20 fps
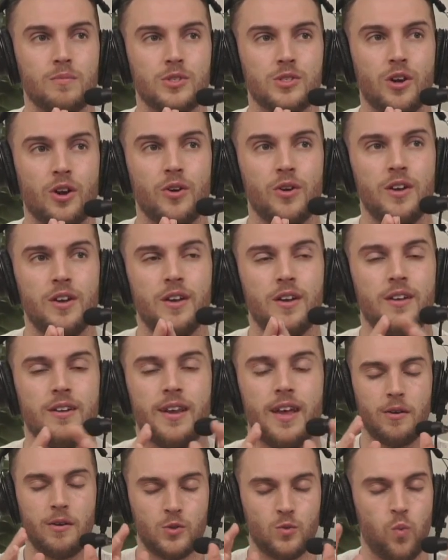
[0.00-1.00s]
So
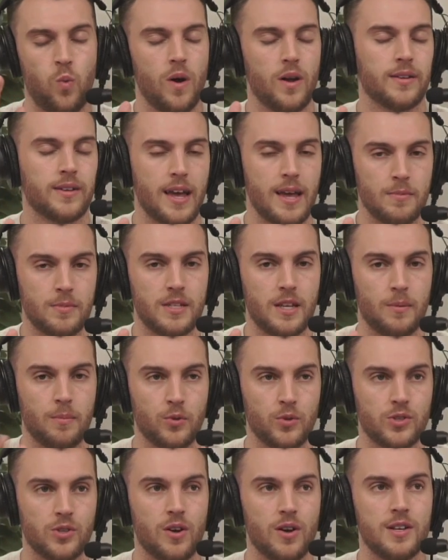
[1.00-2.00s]
now 1 game
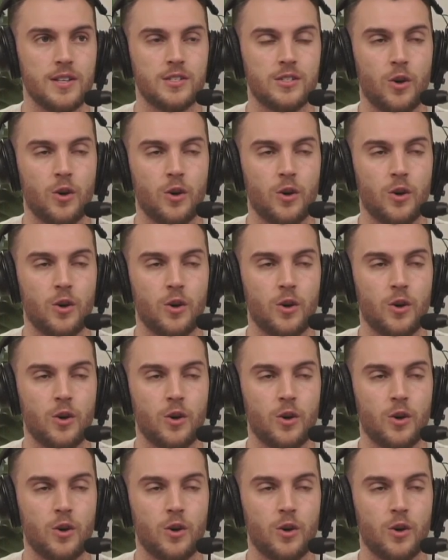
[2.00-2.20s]
sample size,